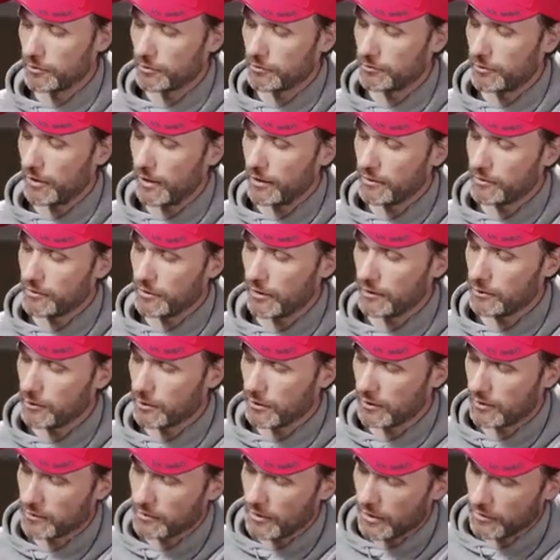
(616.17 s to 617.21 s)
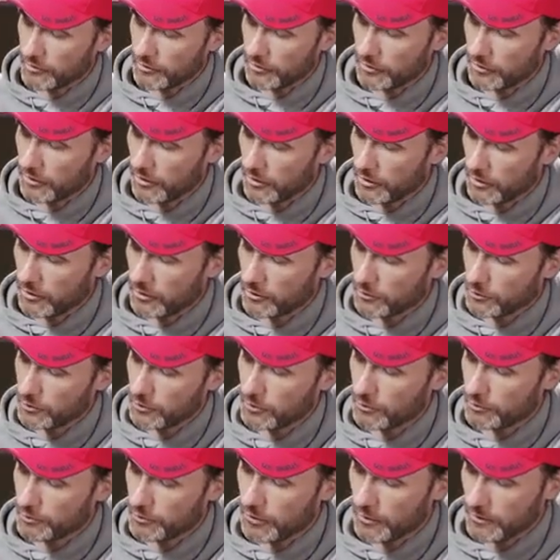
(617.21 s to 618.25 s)
device, and you can attach it here to
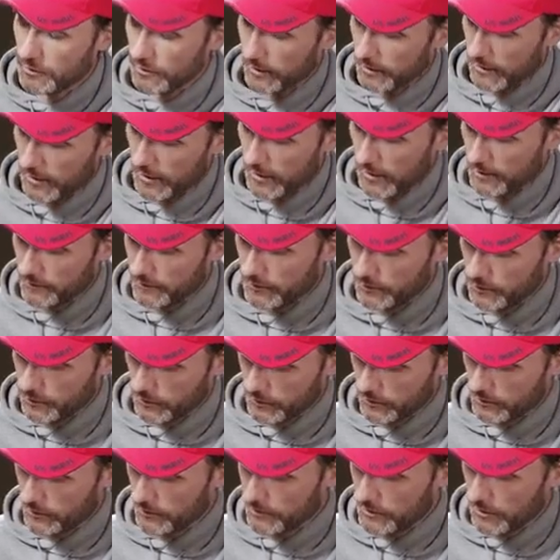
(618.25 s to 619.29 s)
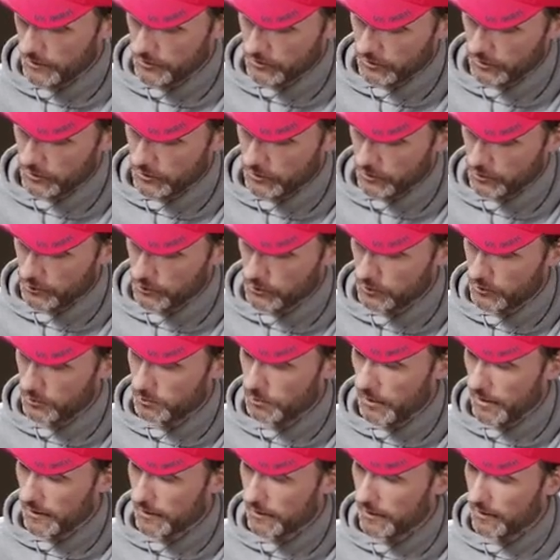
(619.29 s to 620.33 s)
the front like I have it. You can attach it here to the
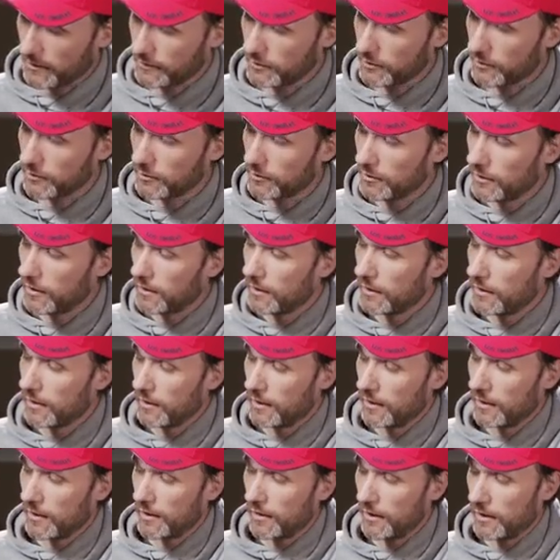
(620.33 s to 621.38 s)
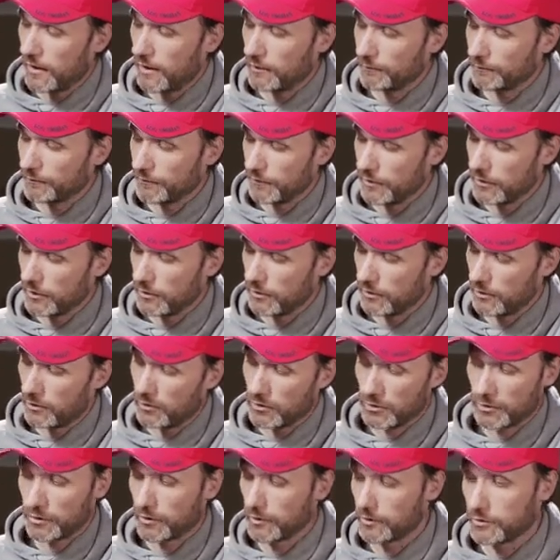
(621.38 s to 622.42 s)
back handle.
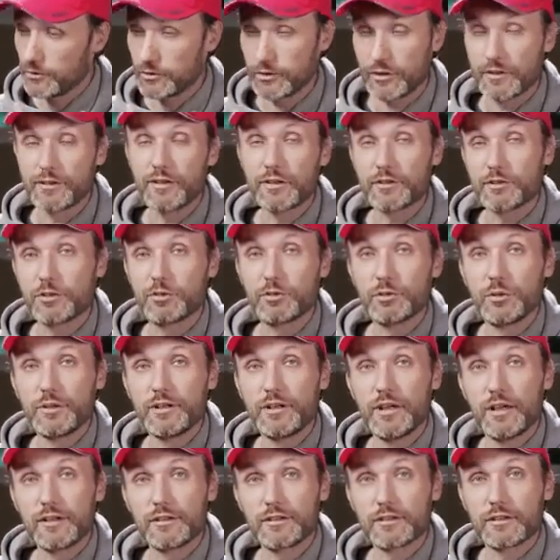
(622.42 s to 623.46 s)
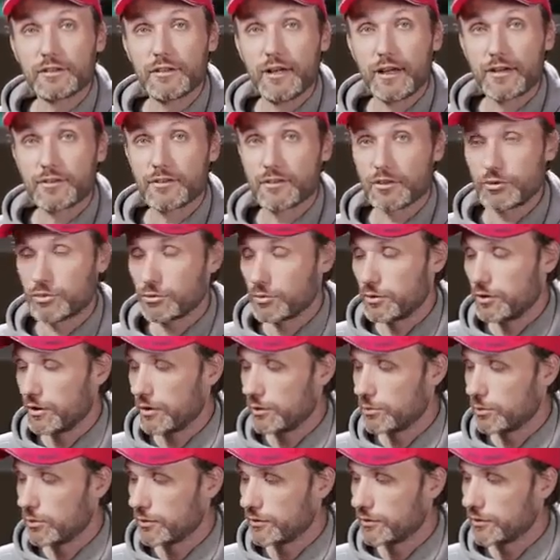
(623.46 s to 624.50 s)
Or you can just attach it to any other accessory that
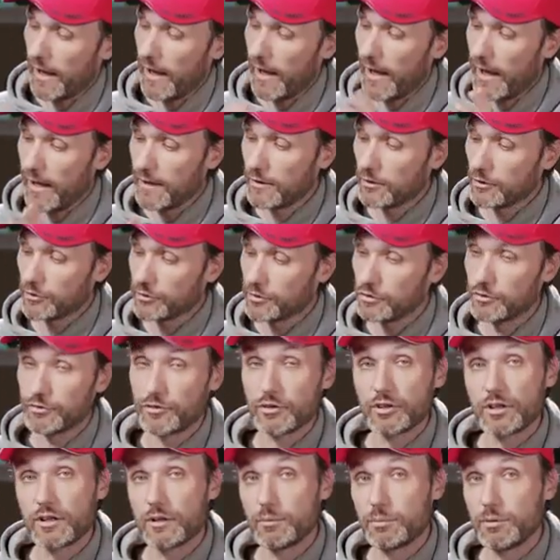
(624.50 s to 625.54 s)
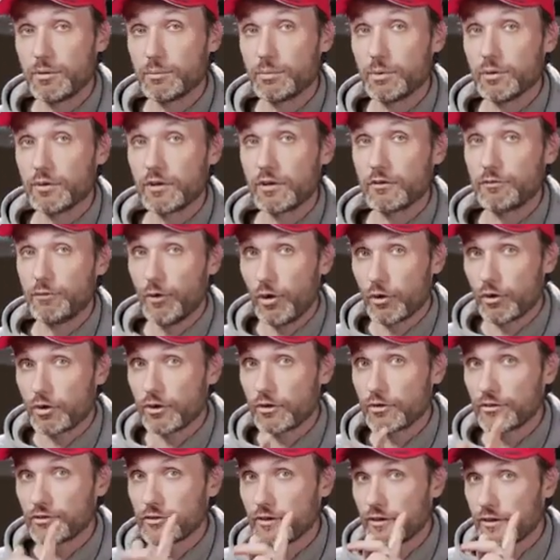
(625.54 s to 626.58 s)
you want. And also, if you're going to be pulling
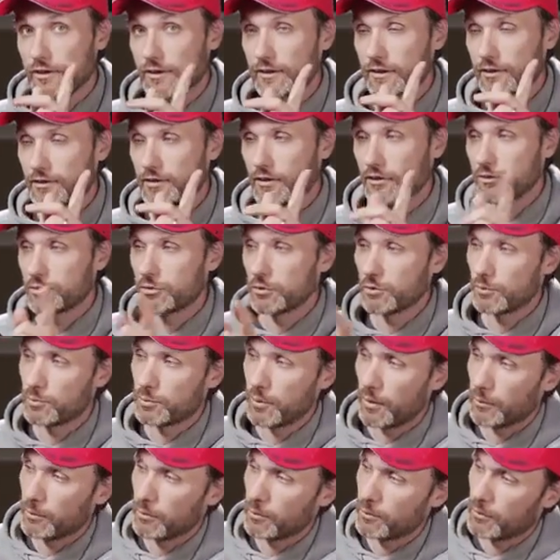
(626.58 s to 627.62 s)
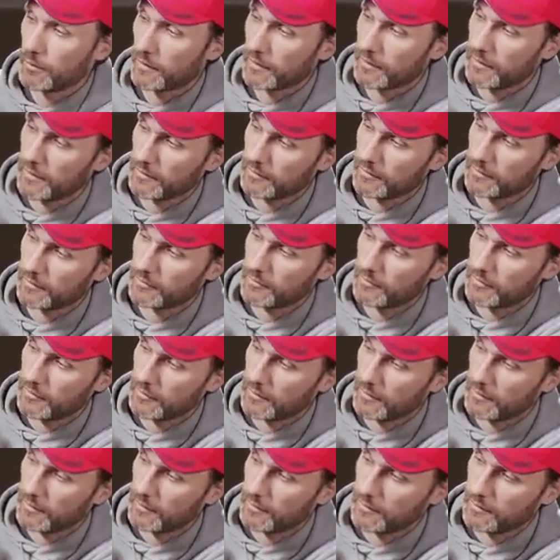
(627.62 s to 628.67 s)
focus, another accessory you probably want to get is
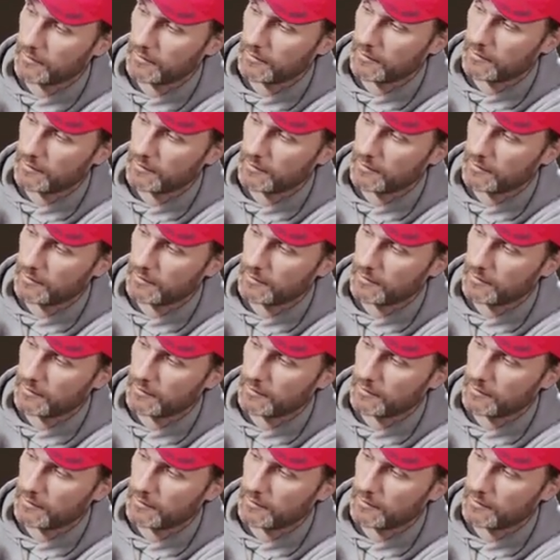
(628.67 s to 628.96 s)
the